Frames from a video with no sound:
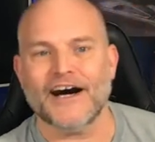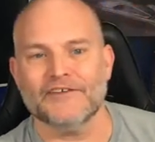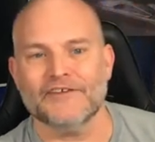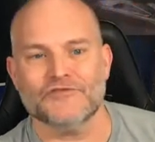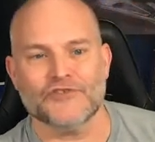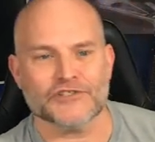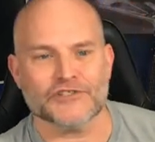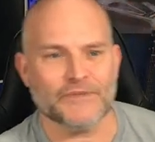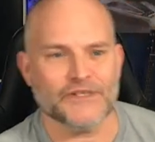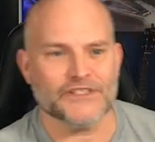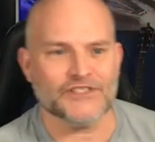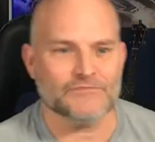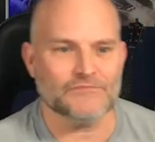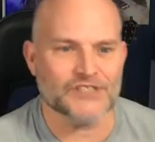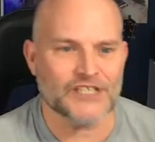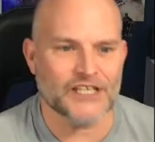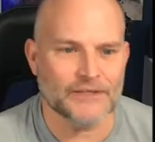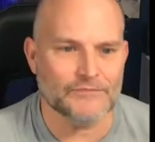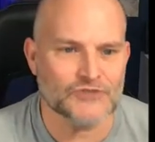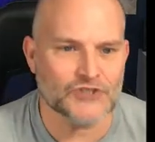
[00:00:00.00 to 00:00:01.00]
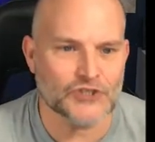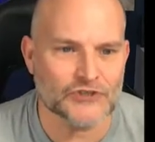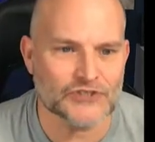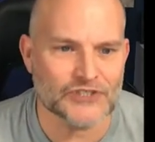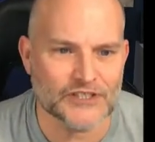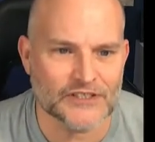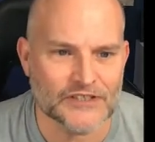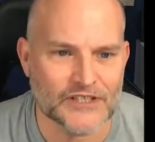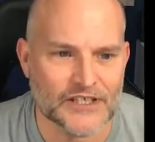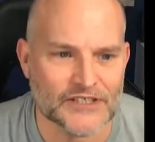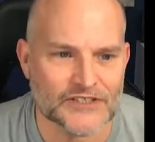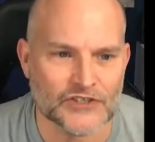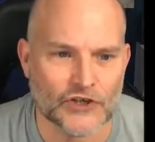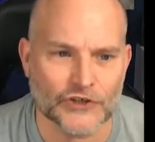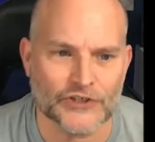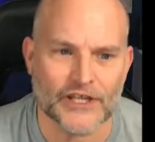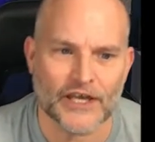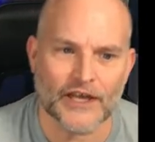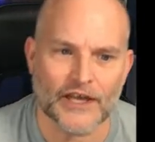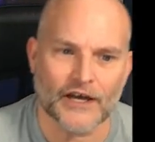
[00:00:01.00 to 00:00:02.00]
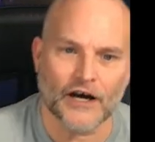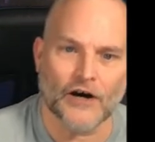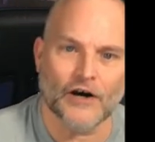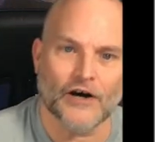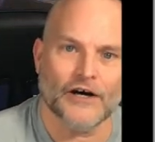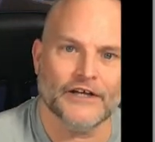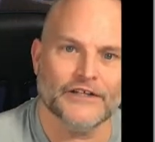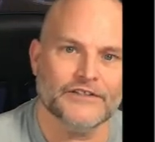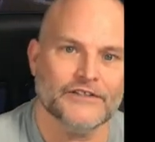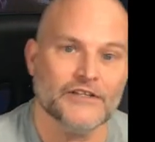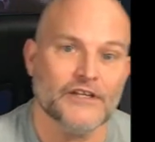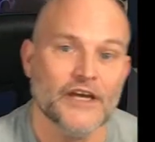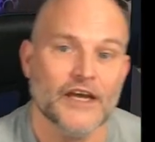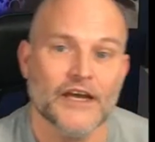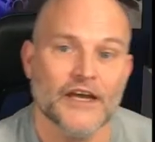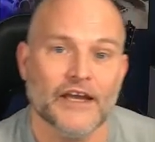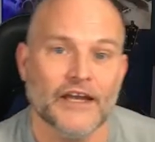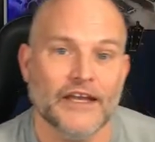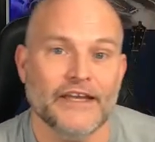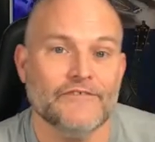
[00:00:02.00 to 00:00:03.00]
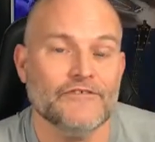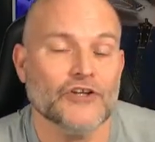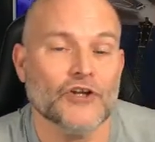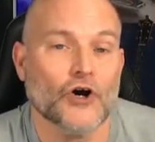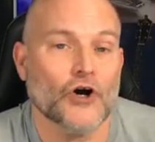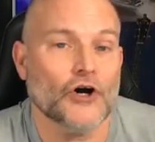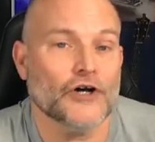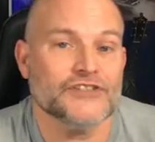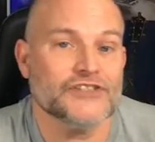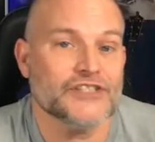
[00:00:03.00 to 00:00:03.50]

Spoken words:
There's been some teams using this on even on